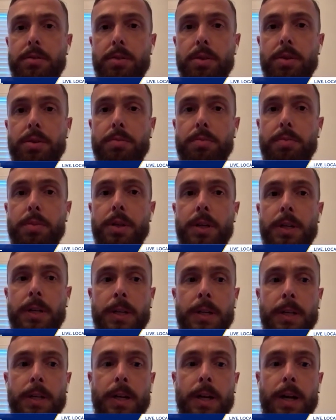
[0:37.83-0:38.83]
group,
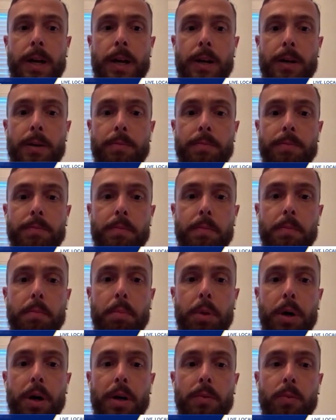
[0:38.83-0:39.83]

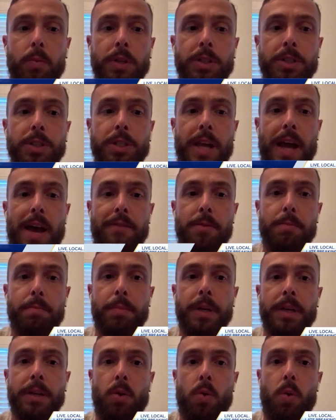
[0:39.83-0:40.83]
but we just haven't
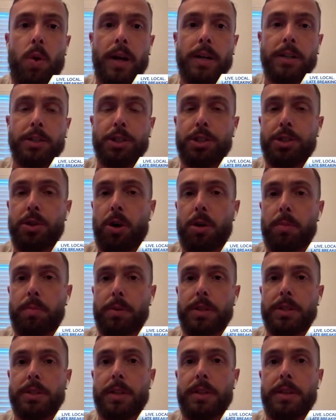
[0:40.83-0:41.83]
been quite as sharp
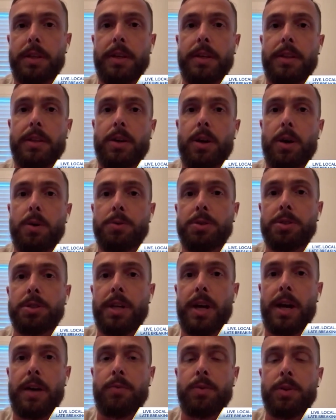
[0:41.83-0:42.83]
as I think the coaching
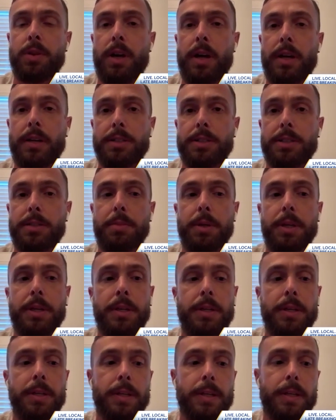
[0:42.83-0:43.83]
staff would like us to be.
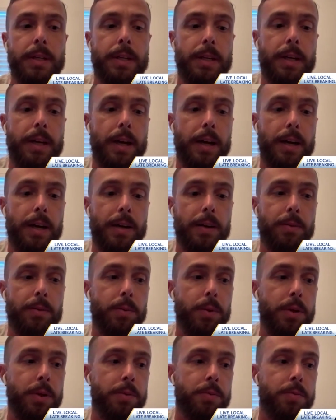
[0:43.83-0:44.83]

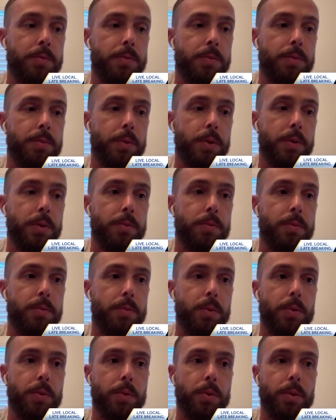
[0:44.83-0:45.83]
We
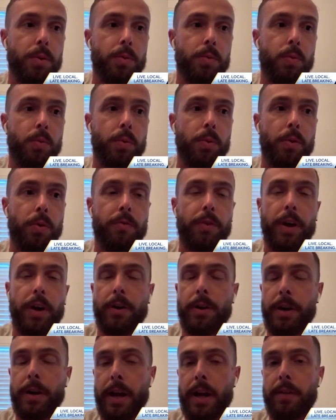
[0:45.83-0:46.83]
were
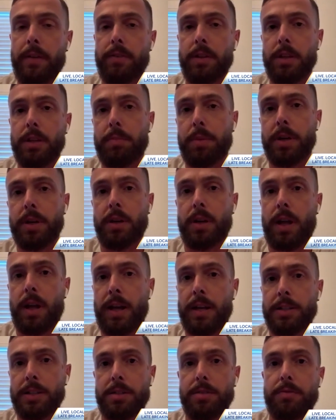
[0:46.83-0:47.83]
very heavily
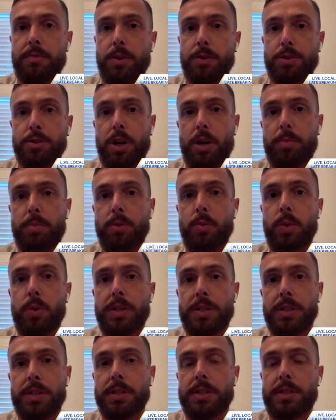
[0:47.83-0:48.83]
penalized the first couple of
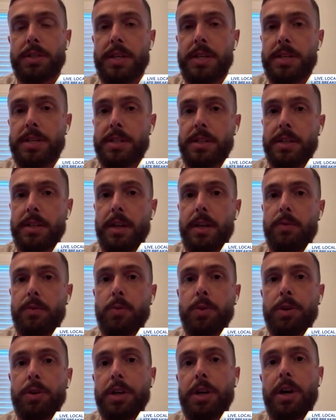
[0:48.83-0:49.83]
weeks of the season and
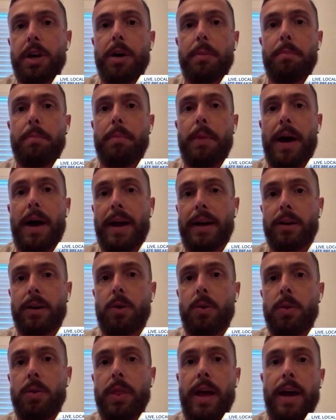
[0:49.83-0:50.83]
really cut back
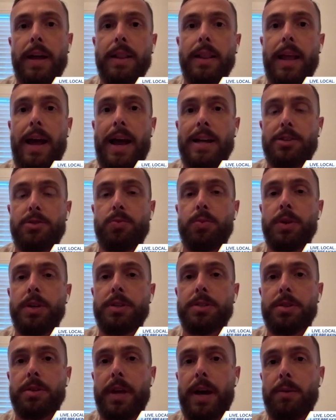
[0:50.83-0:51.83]
on that last
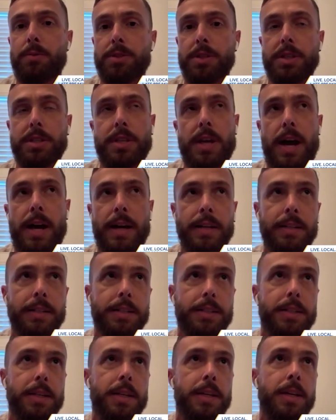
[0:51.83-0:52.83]
week. So that was exciting to
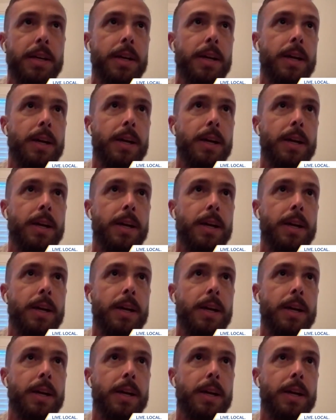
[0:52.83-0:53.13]
see.